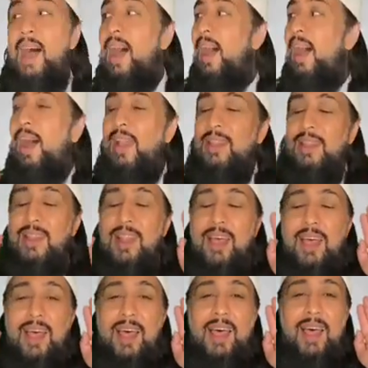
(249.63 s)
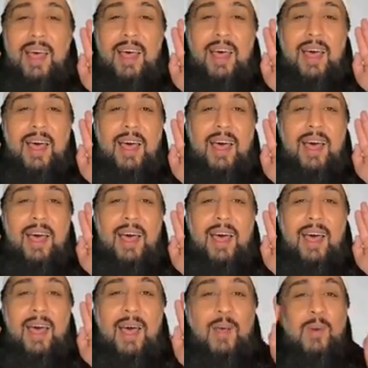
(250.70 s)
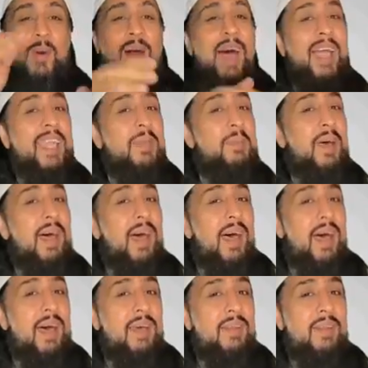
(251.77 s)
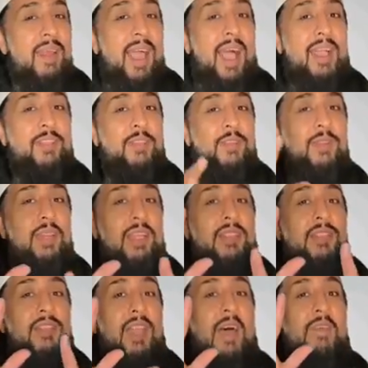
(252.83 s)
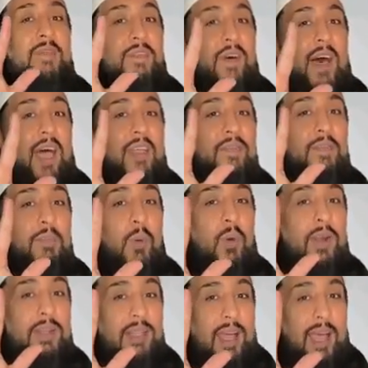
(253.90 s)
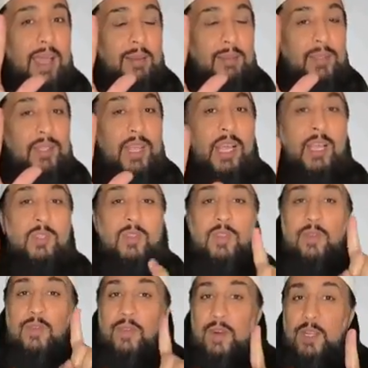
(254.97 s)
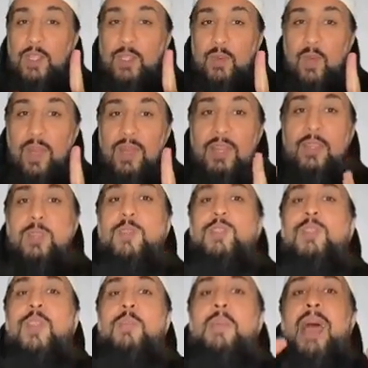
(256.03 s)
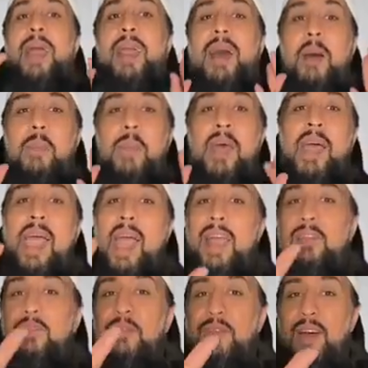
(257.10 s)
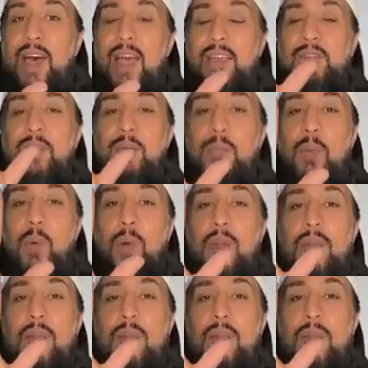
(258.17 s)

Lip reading: Allahu Akbar, and you do this 5 more times. So the first one, you stood back up, and 5 more